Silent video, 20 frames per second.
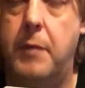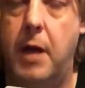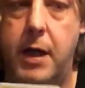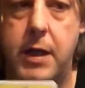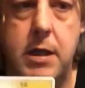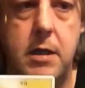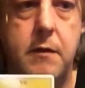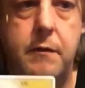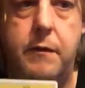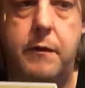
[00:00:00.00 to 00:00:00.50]
Like,
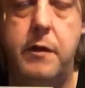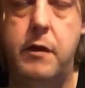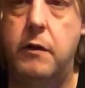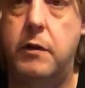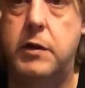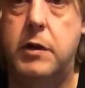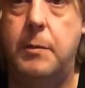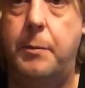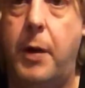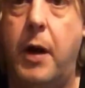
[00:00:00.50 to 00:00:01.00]
you're
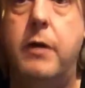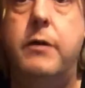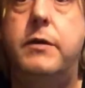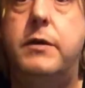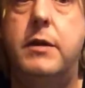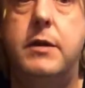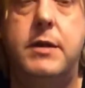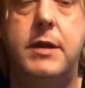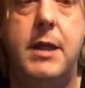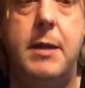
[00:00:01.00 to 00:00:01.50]

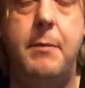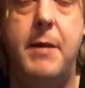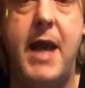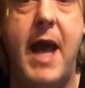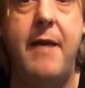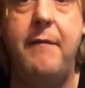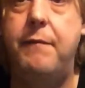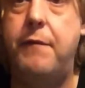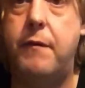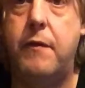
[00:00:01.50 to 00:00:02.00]
supposed to see me
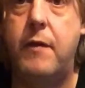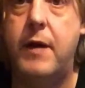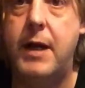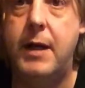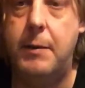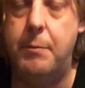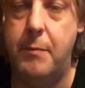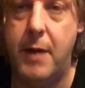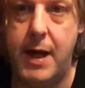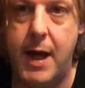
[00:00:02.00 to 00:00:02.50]

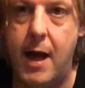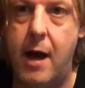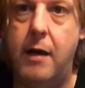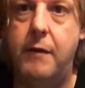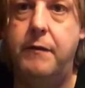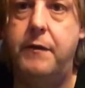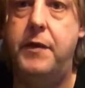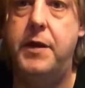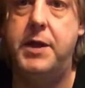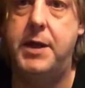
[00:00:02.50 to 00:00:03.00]
every minute
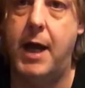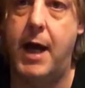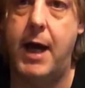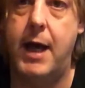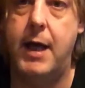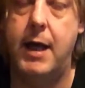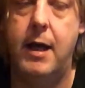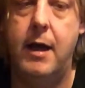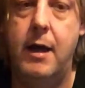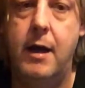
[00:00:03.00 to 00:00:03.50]
of the
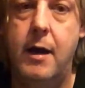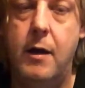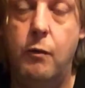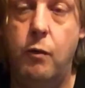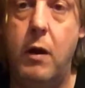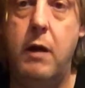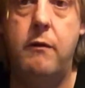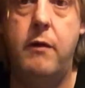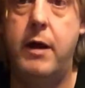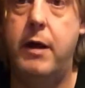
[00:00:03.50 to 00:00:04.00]
day.
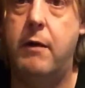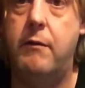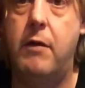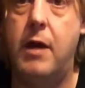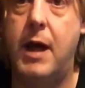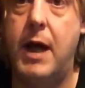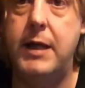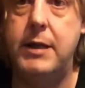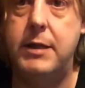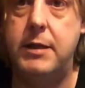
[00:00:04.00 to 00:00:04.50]
We're in a
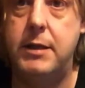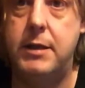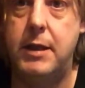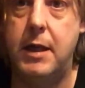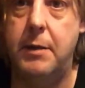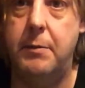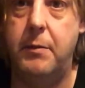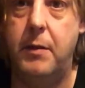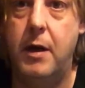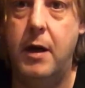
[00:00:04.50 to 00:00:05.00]

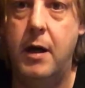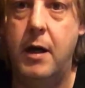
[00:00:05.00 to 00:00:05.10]
relationship.